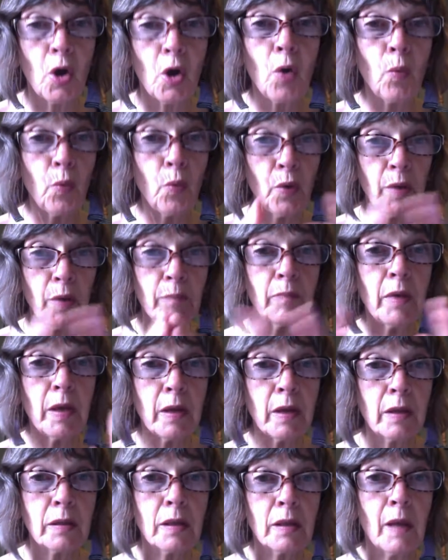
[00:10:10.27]
we
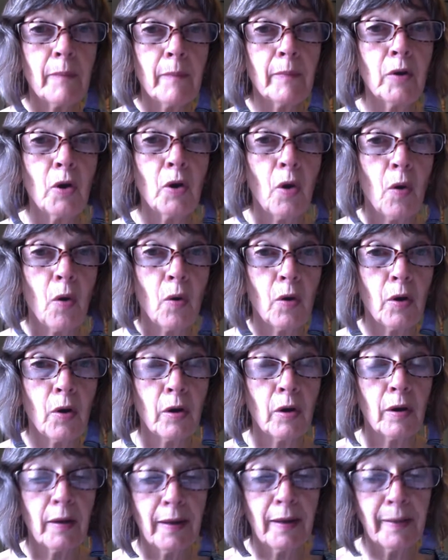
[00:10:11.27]
make them
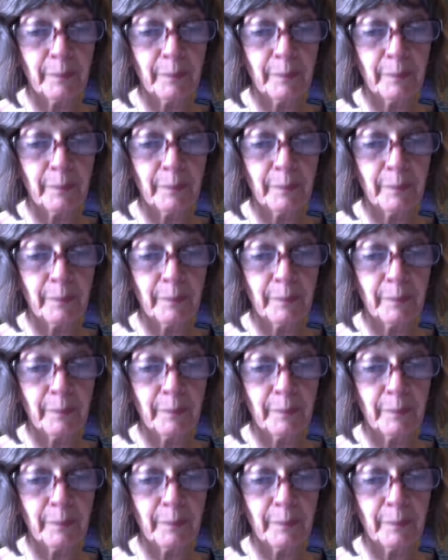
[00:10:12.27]
longer,